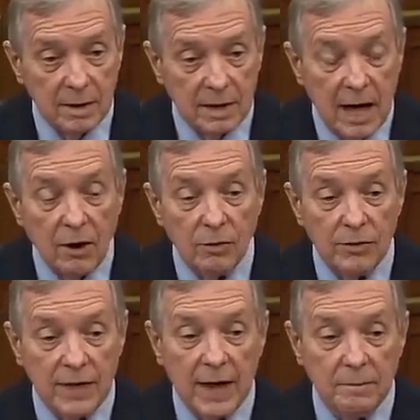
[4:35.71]

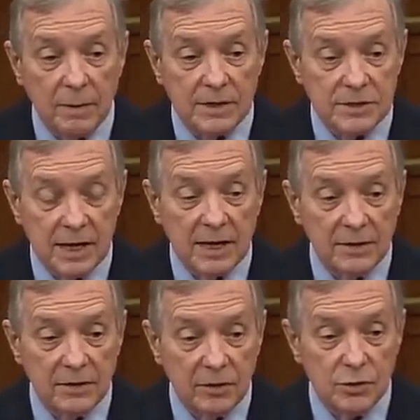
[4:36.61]
countered that by
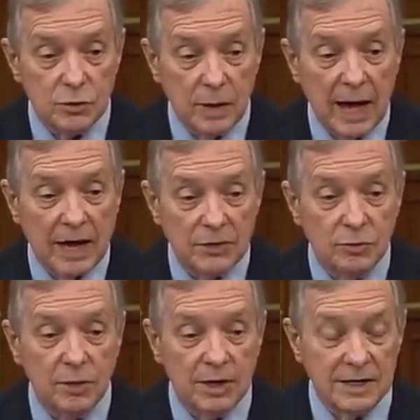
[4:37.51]
saying those were
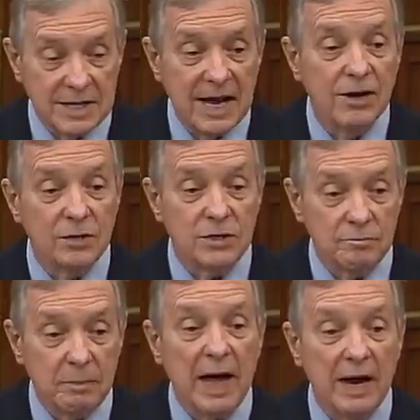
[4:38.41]
actual containers
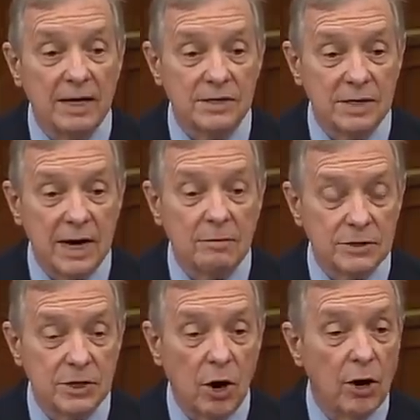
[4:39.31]
of ballots and that
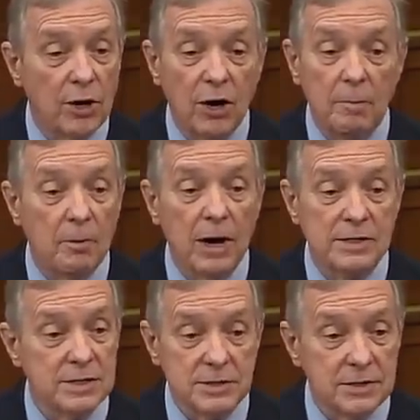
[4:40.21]
was the ordinary
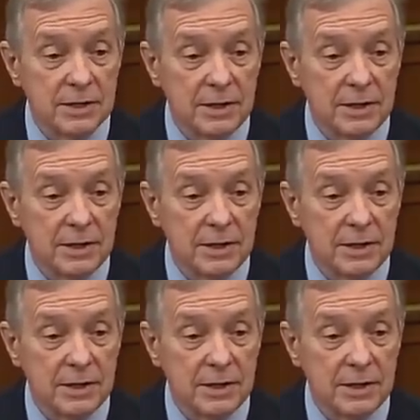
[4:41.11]
process.